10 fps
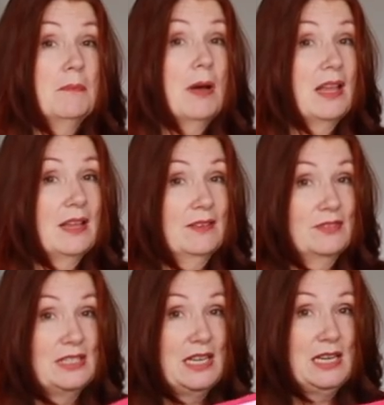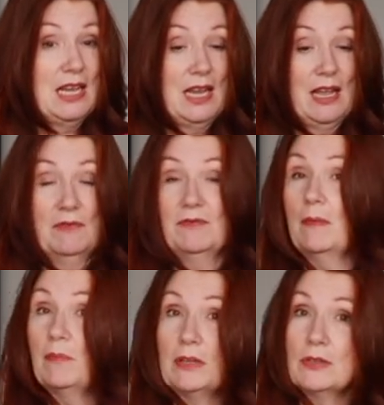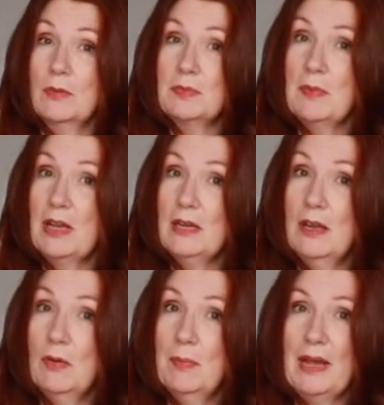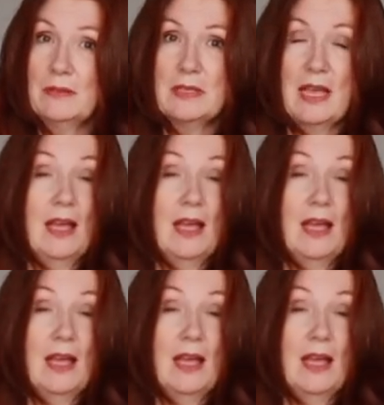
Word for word: might have seen it, fabric shops might know about,